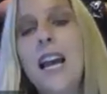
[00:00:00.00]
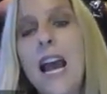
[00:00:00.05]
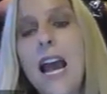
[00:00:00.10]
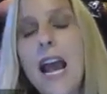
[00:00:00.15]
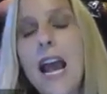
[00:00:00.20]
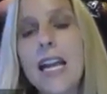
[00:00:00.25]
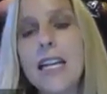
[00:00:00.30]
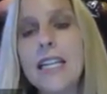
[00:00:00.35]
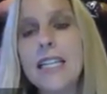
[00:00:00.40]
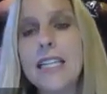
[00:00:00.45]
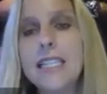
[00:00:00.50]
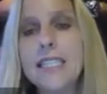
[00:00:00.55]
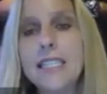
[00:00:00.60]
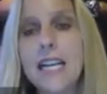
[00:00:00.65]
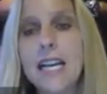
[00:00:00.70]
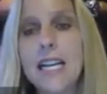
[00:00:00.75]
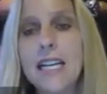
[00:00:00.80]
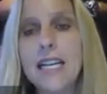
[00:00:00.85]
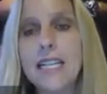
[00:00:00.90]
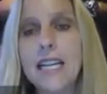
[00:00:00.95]
and he
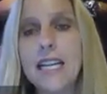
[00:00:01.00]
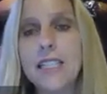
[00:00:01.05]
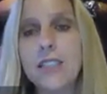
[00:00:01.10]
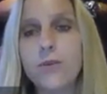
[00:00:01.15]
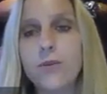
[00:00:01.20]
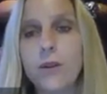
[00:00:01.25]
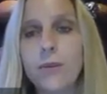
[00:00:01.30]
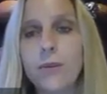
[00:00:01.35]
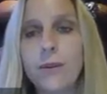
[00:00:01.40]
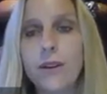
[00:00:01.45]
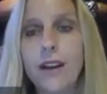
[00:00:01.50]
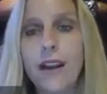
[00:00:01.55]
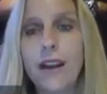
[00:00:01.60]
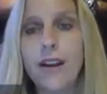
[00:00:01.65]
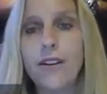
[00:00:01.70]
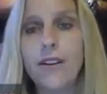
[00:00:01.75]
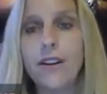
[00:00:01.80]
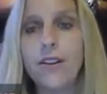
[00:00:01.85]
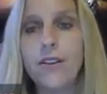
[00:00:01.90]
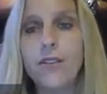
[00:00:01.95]
decided a case
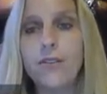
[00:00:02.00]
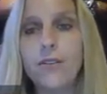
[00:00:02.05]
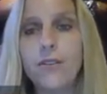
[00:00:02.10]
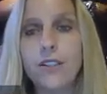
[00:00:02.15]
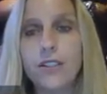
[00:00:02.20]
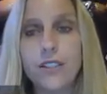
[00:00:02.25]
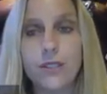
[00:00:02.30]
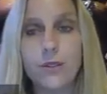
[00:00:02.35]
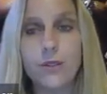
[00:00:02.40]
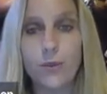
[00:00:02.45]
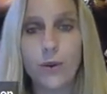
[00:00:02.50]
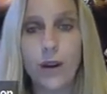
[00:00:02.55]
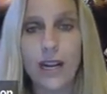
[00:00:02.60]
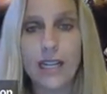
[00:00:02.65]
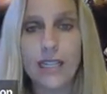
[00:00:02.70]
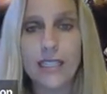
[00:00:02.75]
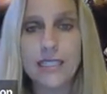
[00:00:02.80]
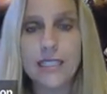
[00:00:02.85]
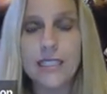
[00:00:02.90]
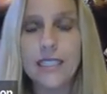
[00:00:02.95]
Ribeiro versus
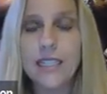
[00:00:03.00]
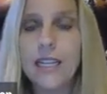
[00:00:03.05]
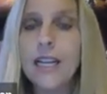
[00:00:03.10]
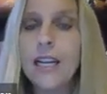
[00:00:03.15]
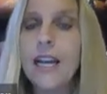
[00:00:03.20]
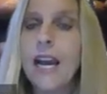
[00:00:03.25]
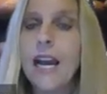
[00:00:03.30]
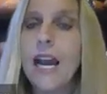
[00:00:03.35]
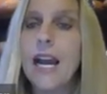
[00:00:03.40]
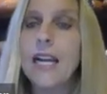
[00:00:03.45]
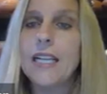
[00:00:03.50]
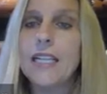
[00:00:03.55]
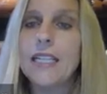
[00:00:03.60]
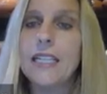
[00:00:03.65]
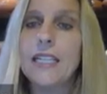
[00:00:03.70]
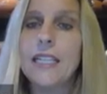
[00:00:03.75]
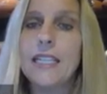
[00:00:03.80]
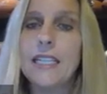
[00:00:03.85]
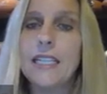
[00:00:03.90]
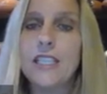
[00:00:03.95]
Wright. And
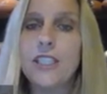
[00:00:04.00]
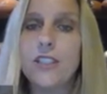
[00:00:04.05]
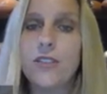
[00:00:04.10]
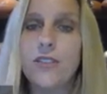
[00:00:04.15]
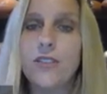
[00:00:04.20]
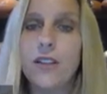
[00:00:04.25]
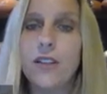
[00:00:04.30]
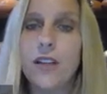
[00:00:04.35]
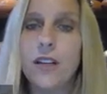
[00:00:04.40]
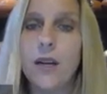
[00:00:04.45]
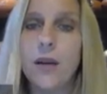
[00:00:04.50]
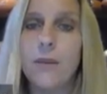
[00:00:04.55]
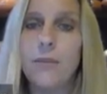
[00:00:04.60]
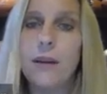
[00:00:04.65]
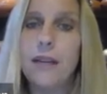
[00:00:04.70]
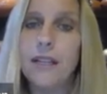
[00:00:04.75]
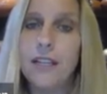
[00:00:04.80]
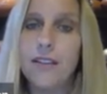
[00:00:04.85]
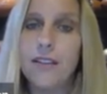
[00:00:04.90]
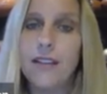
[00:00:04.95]
he issued the
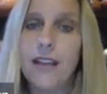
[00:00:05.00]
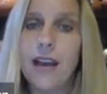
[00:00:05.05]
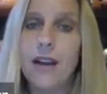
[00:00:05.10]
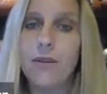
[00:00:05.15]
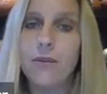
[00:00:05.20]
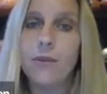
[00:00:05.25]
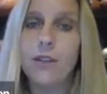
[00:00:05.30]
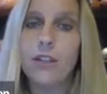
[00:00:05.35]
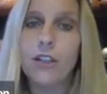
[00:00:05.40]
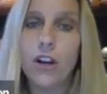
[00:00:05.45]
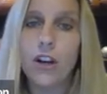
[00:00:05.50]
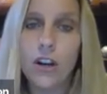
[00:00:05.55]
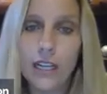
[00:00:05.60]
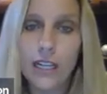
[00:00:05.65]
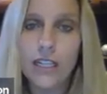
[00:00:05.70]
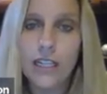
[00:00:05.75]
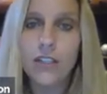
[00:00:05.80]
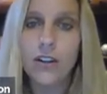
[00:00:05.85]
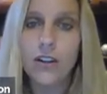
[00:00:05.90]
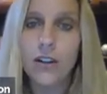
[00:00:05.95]
opinion that
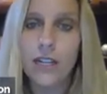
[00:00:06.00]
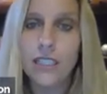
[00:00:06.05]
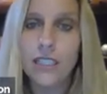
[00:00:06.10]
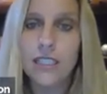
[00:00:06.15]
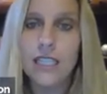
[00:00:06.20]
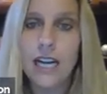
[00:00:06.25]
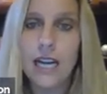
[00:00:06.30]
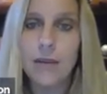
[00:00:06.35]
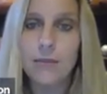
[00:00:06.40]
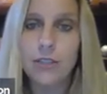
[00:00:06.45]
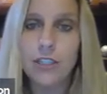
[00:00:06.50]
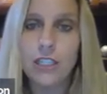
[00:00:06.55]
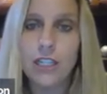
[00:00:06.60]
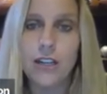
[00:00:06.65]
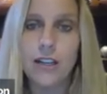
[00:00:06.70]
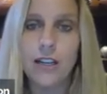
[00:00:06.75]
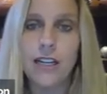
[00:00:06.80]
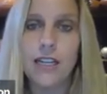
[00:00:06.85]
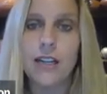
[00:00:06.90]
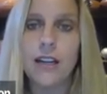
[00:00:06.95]
regarding current time
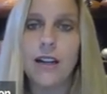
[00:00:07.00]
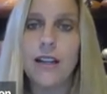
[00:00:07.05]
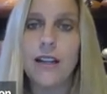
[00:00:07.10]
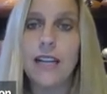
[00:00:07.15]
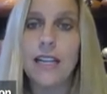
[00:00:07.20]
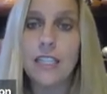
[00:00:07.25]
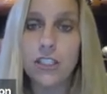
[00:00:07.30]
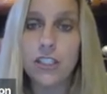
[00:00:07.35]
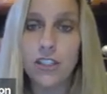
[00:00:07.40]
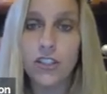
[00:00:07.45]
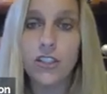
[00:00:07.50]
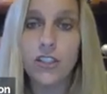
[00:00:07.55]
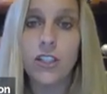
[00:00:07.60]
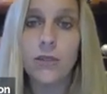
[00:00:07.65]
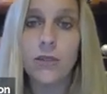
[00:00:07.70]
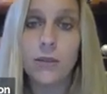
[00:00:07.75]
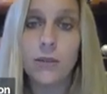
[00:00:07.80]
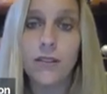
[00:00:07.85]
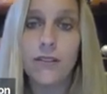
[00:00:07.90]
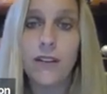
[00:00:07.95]
sharing, it
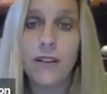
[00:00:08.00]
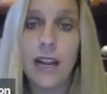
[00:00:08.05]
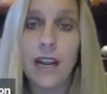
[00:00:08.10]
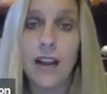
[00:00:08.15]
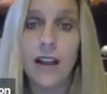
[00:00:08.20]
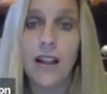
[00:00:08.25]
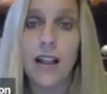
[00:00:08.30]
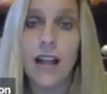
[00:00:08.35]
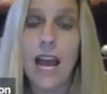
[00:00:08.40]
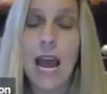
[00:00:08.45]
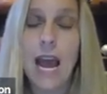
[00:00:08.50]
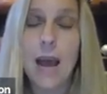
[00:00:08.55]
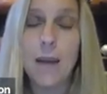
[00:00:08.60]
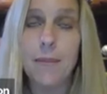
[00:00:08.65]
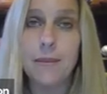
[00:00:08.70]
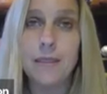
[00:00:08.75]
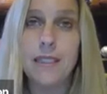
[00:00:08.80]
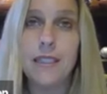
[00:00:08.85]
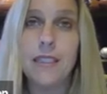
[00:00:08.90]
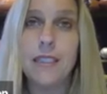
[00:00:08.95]
should prevail
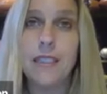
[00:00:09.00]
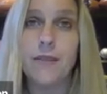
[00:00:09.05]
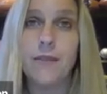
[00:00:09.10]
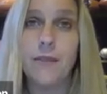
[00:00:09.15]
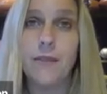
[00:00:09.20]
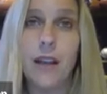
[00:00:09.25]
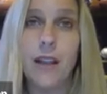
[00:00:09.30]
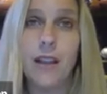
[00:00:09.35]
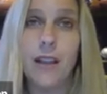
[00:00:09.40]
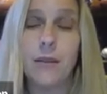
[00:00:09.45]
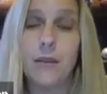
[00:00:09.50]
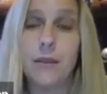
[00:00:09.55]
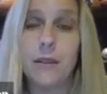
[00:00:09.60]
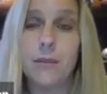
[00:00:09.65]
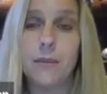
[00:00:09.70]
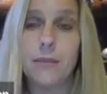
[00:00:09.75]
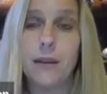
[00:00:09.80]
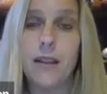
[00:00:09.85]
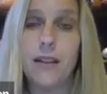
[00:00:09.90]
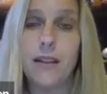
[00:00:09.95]
absent
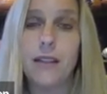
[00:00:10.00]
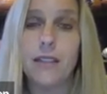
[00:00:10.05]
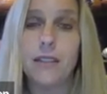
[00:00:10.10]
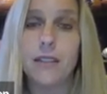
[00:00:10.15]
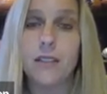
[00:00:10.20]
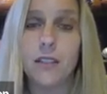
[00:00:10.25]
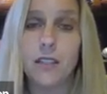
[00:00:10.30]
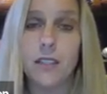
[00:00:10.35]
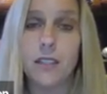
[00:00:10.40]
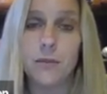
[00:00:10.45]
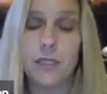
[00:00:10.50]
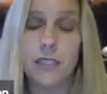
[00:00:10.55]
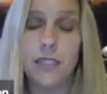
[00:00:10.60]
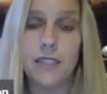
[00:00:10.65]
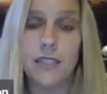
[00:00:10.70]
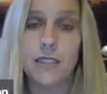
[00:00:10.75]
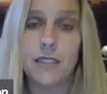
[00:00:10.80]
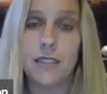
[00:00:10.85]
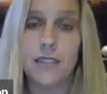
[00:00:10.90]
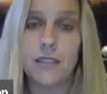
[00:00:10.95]
compelling
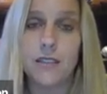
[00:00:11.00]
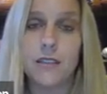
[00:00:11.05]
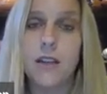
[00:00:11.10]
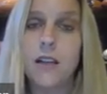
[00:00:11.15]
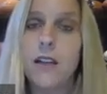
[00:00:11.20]
circumstances.